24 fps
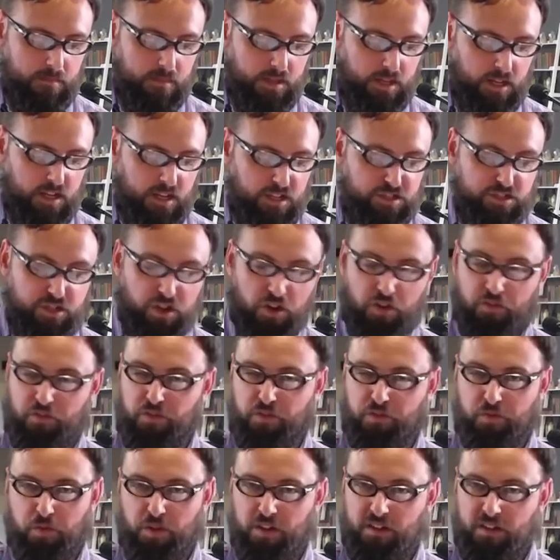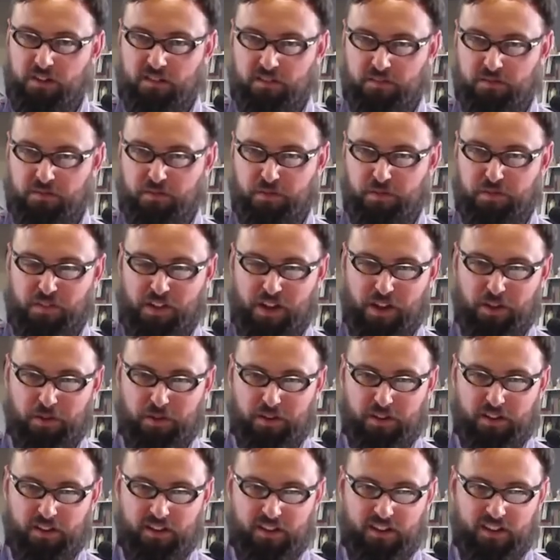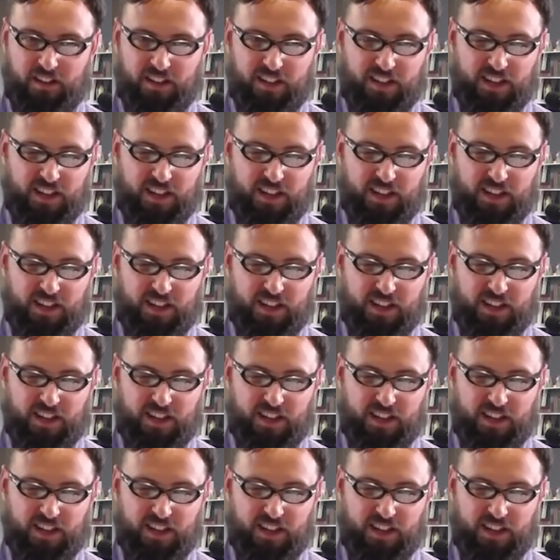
Jehovah's Witness was founded,